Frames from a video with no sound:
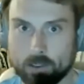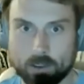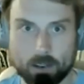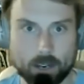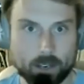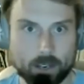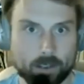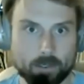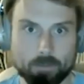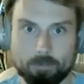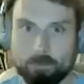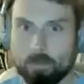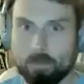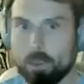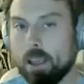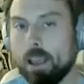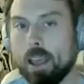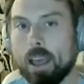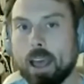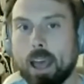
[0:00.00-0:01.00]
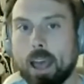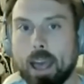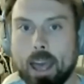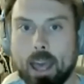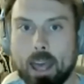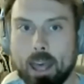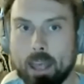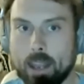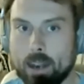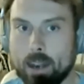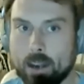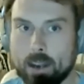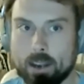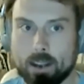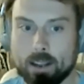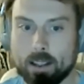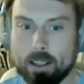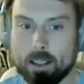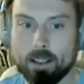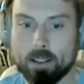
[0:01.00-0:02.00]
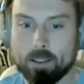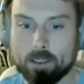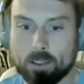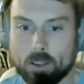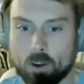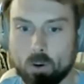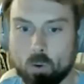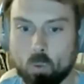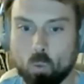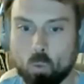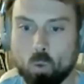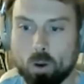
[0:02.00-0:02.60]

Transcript: right? And so